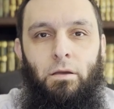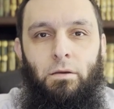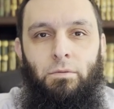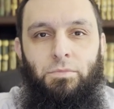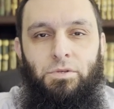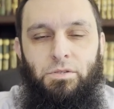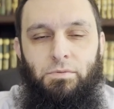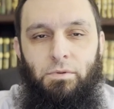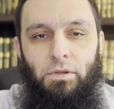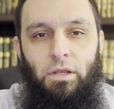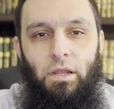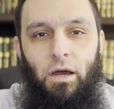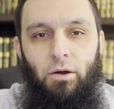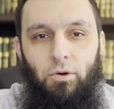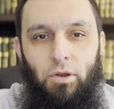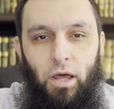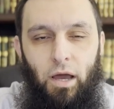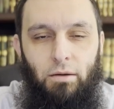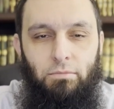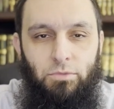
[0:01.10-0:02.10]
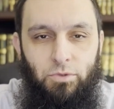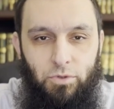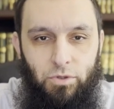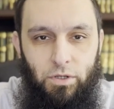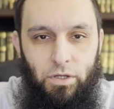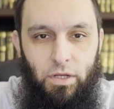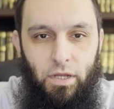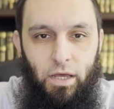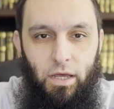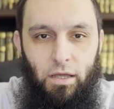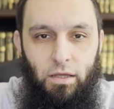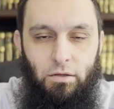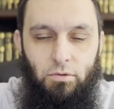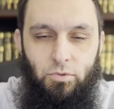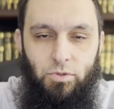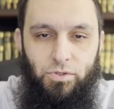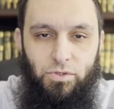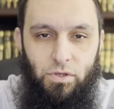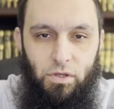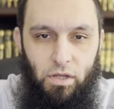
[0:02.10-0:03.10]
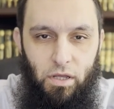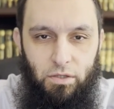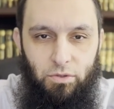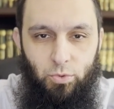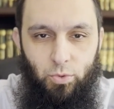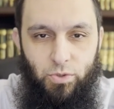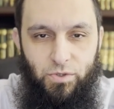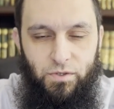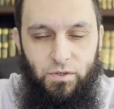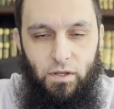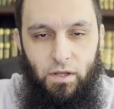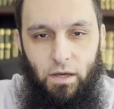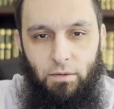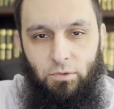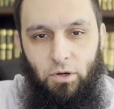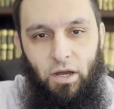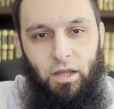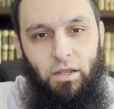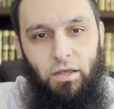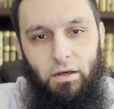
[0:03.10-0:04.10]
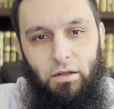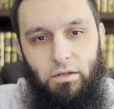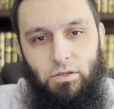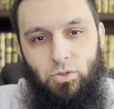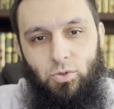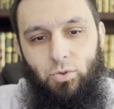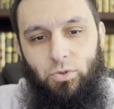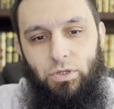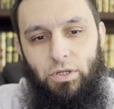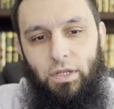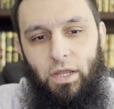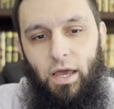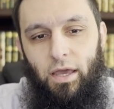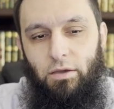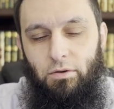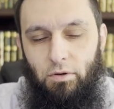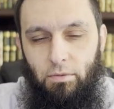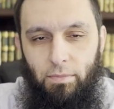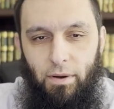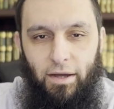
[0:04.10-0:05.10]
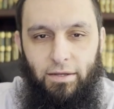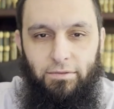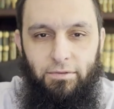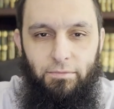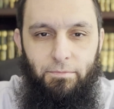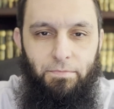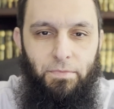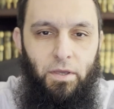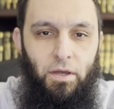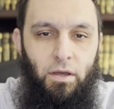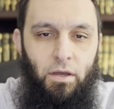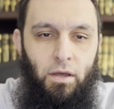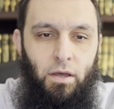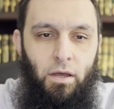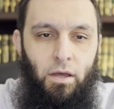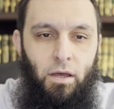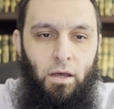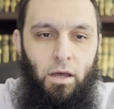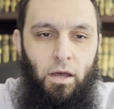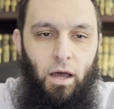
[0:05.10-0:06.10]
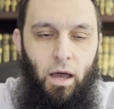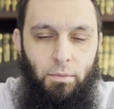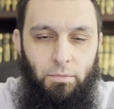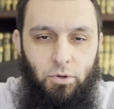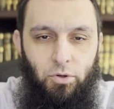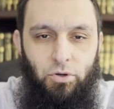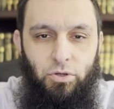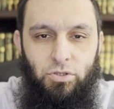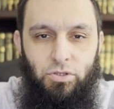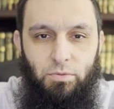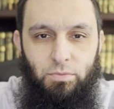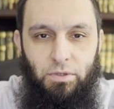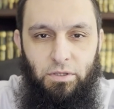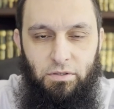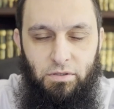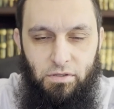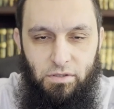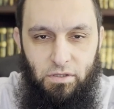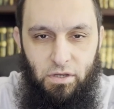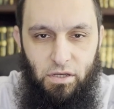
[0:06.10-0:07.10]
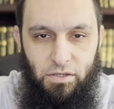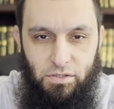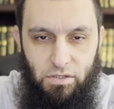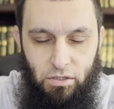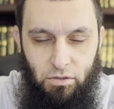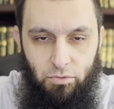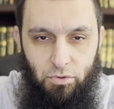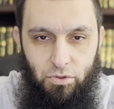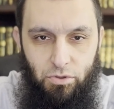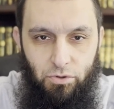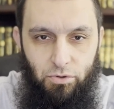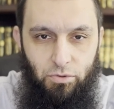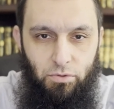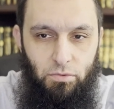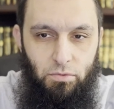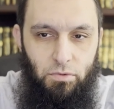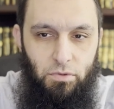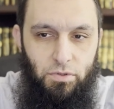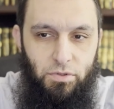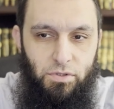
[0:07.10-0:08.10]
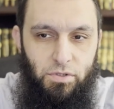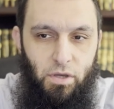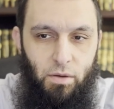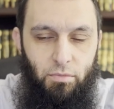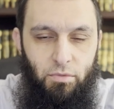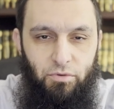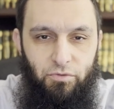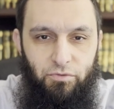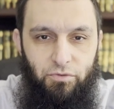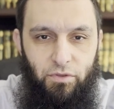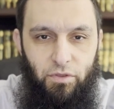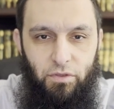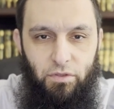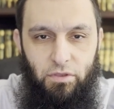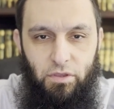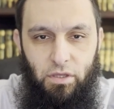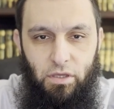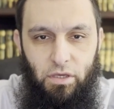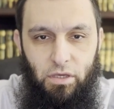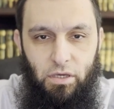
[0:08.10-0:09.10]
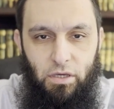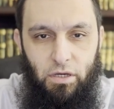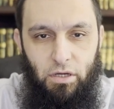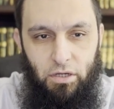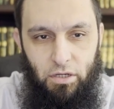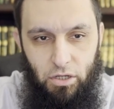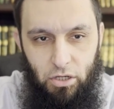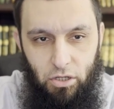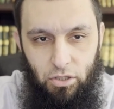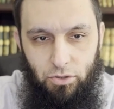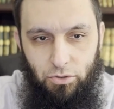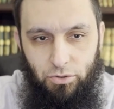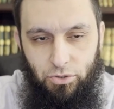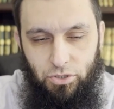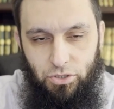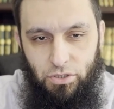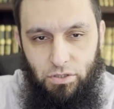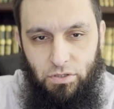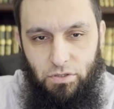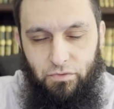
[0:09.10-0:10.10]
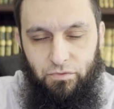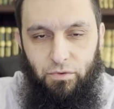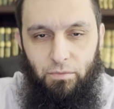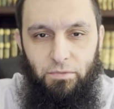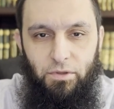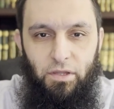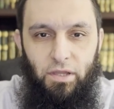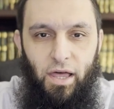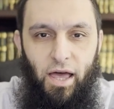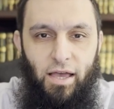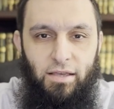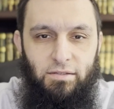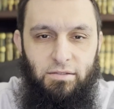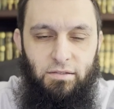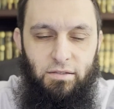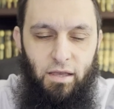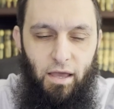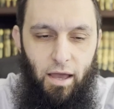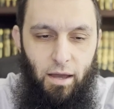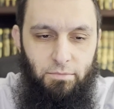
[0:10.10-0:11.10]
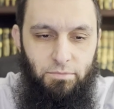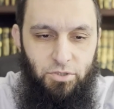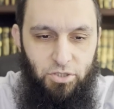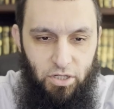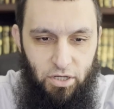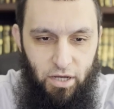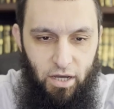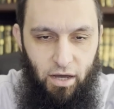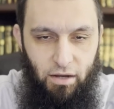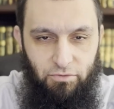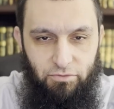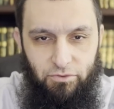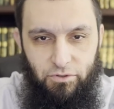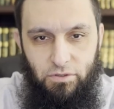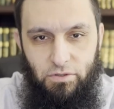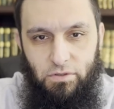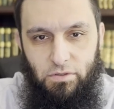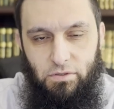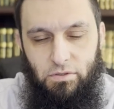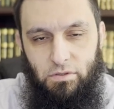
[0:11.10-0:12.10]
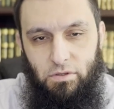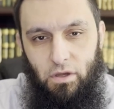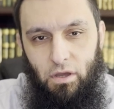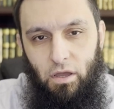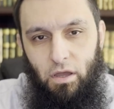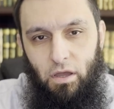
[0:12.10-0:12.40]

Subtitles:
Bismillah walhamdulillah wassalatu wassalamu ala rasulillahi wa ba'd. I'm going to be discussing with you some of the conclusions from the last AMJA conference